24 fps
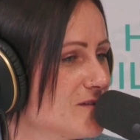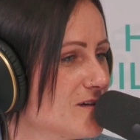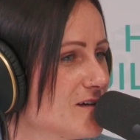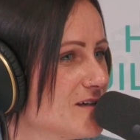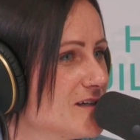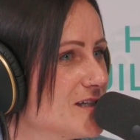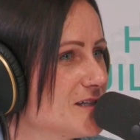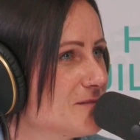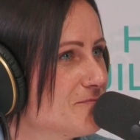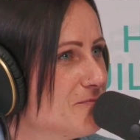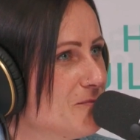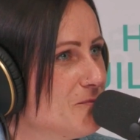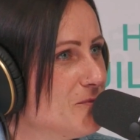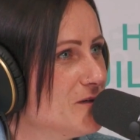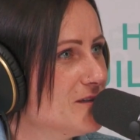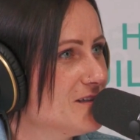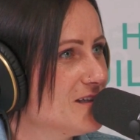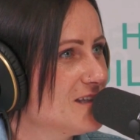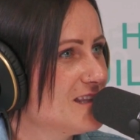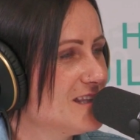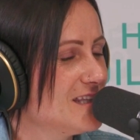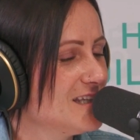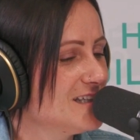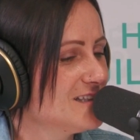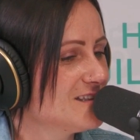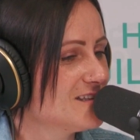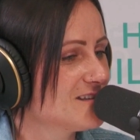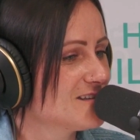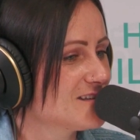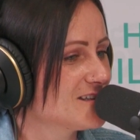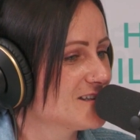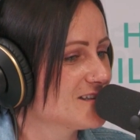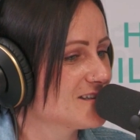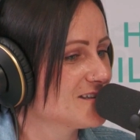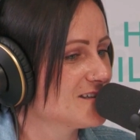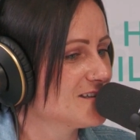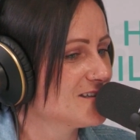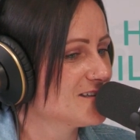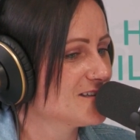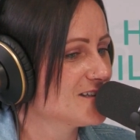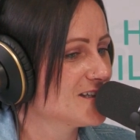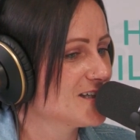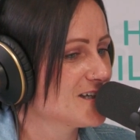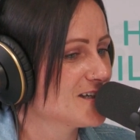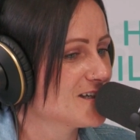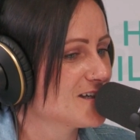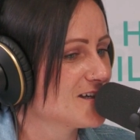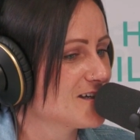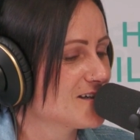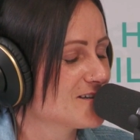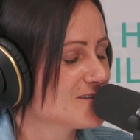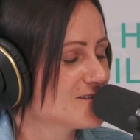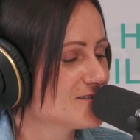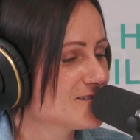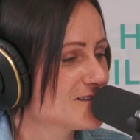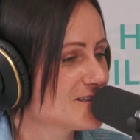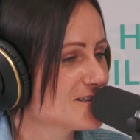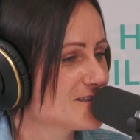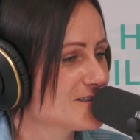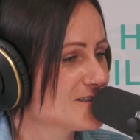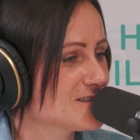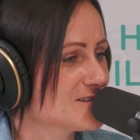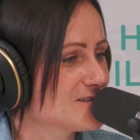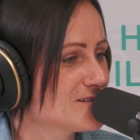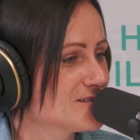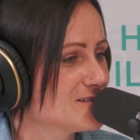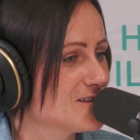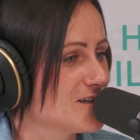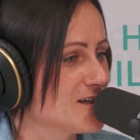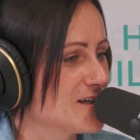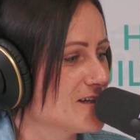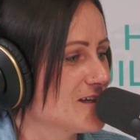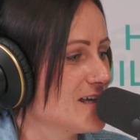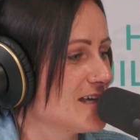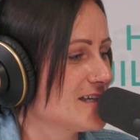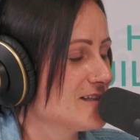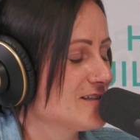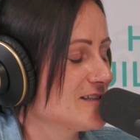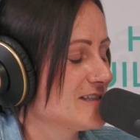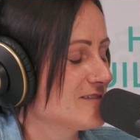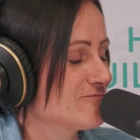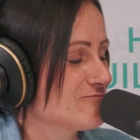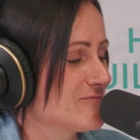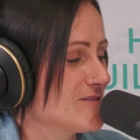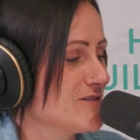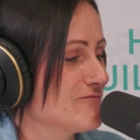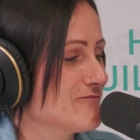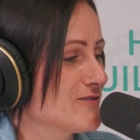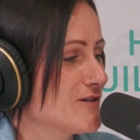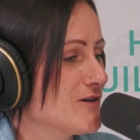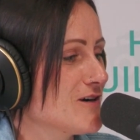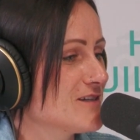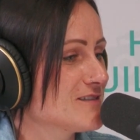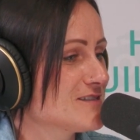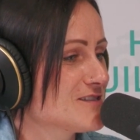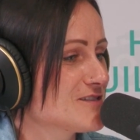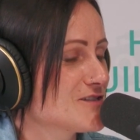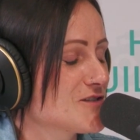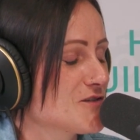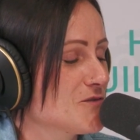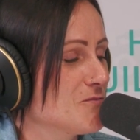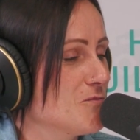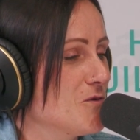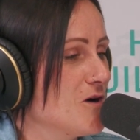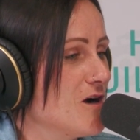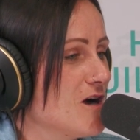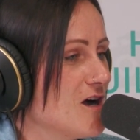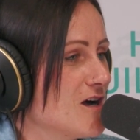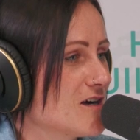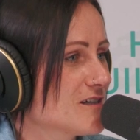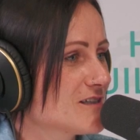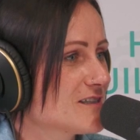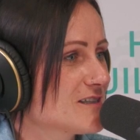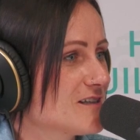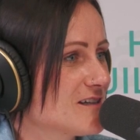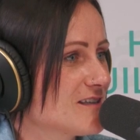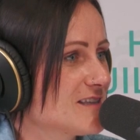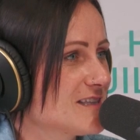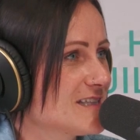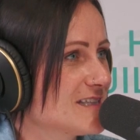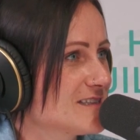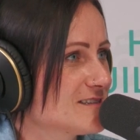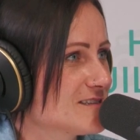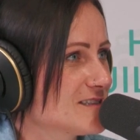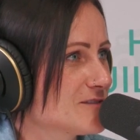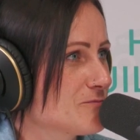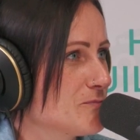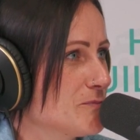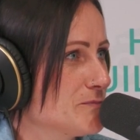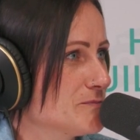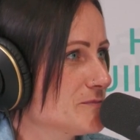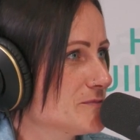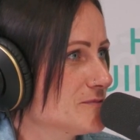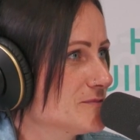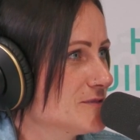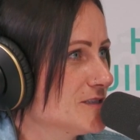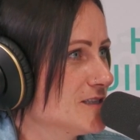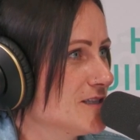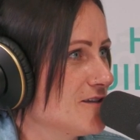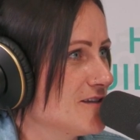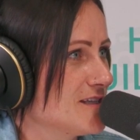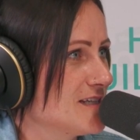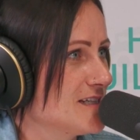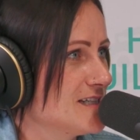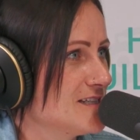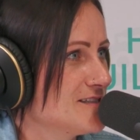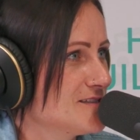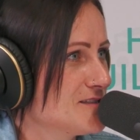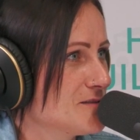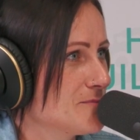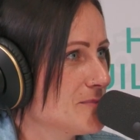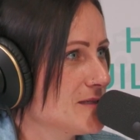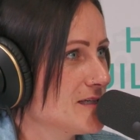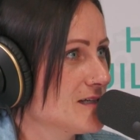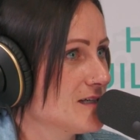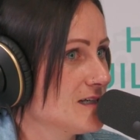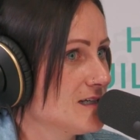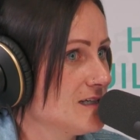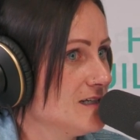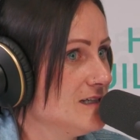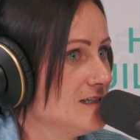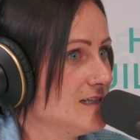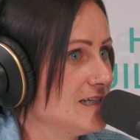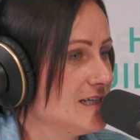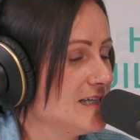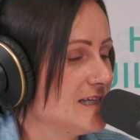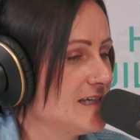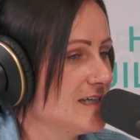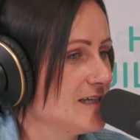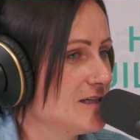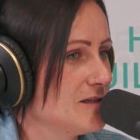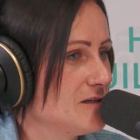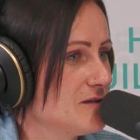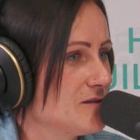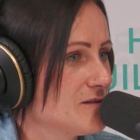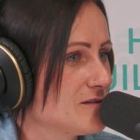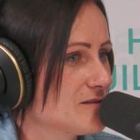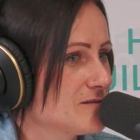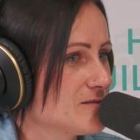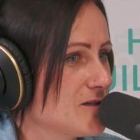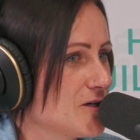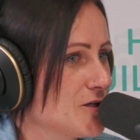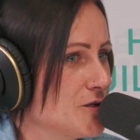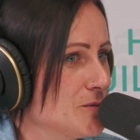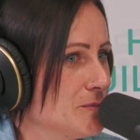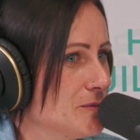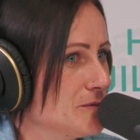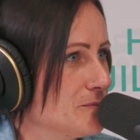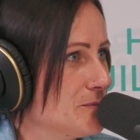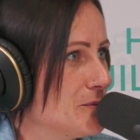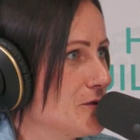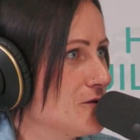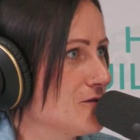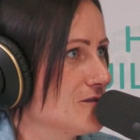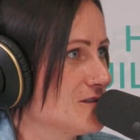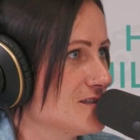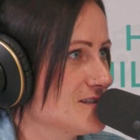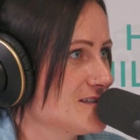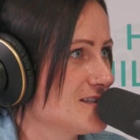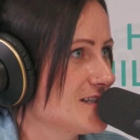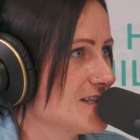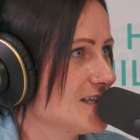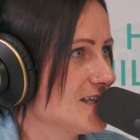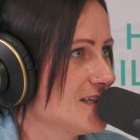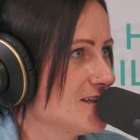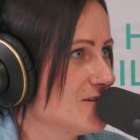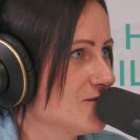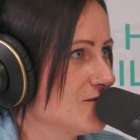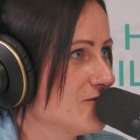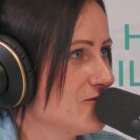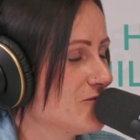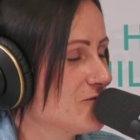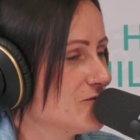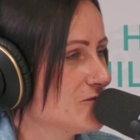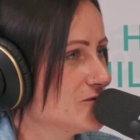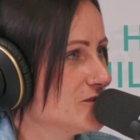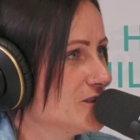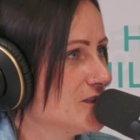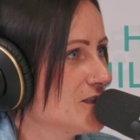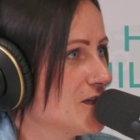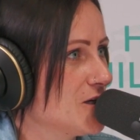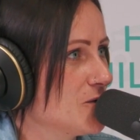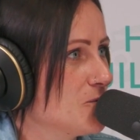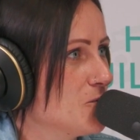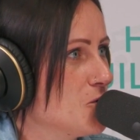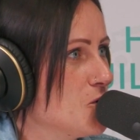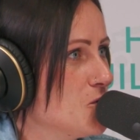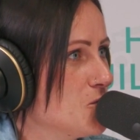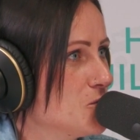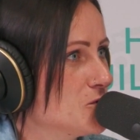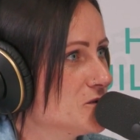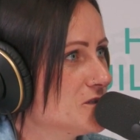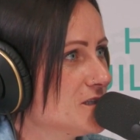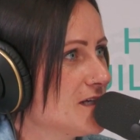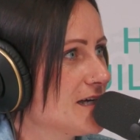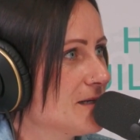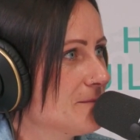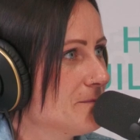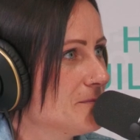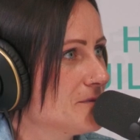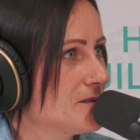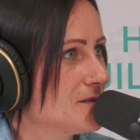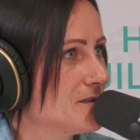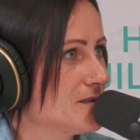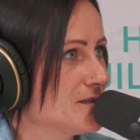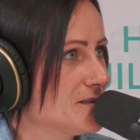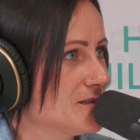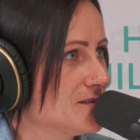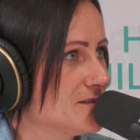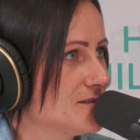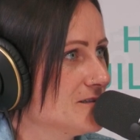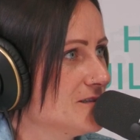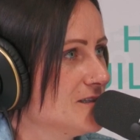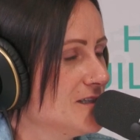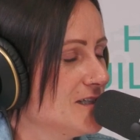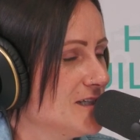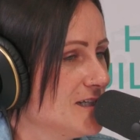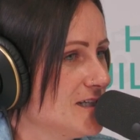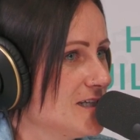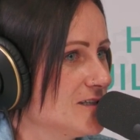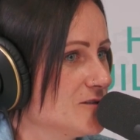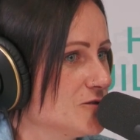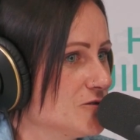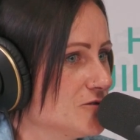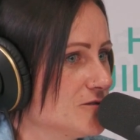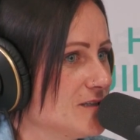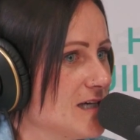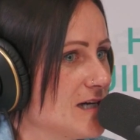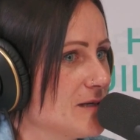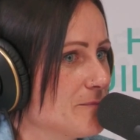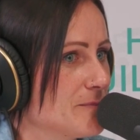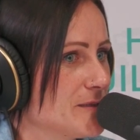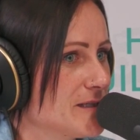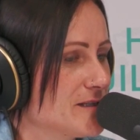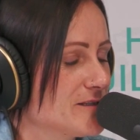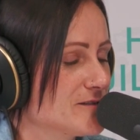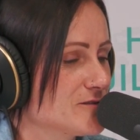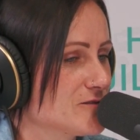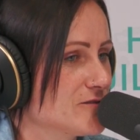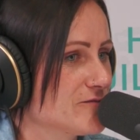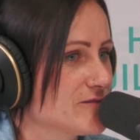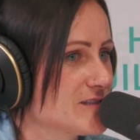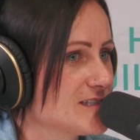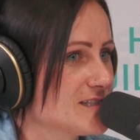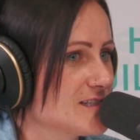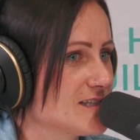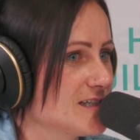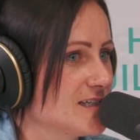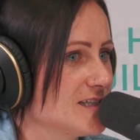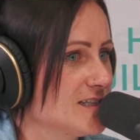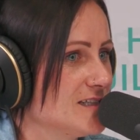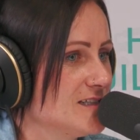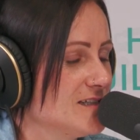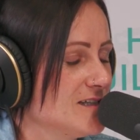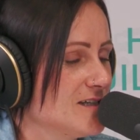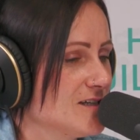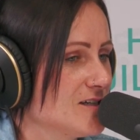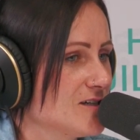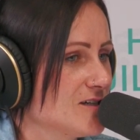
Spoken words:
Well, I think that, like, in regards to work, I think that, there needs to be a clear, open policy of, what would happen and all that, because obviously